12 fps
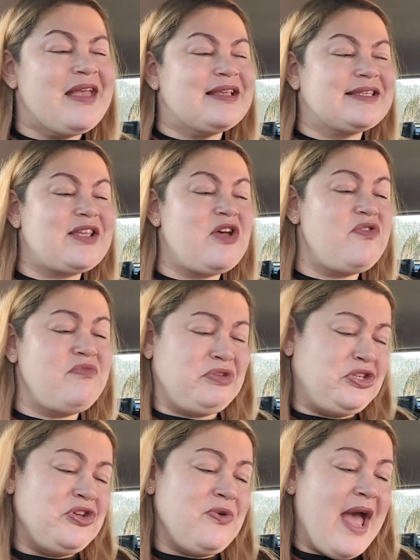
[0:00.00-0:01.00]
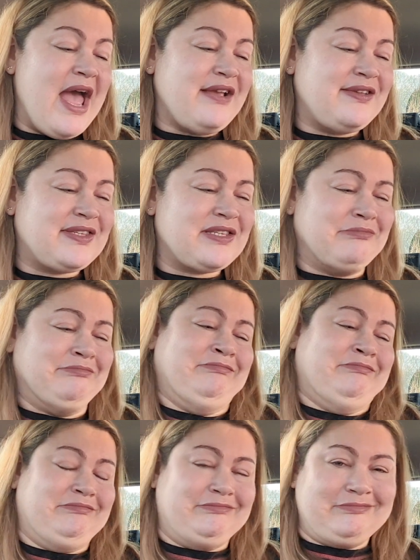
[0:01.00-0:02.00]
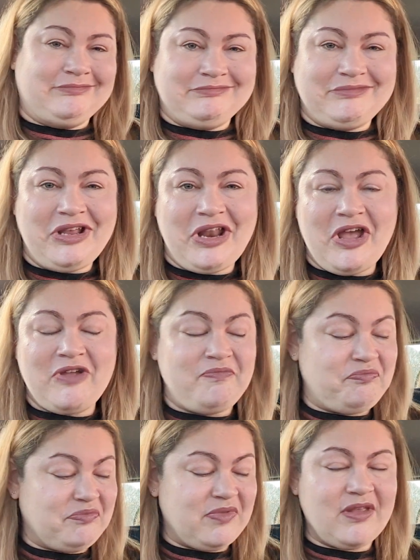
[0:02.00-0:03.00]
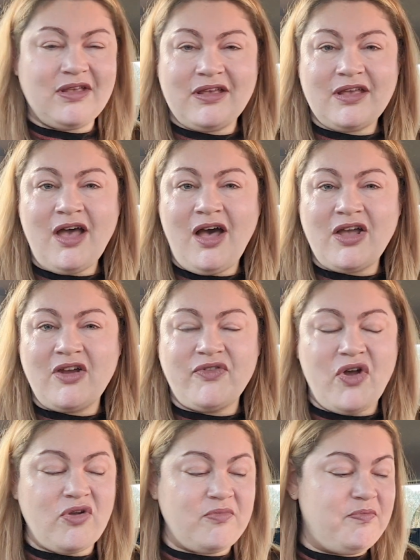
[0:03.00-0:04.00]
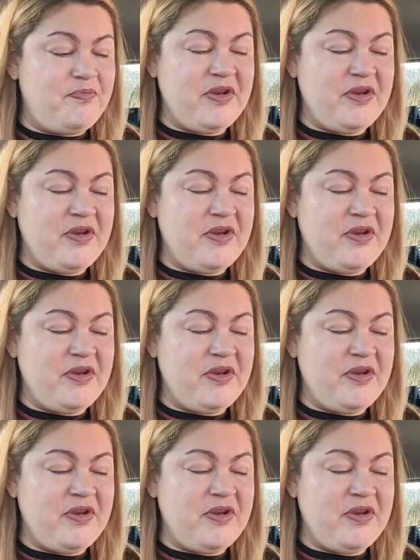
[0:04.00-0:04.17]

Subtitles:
So 2 eggs, can't go wrong.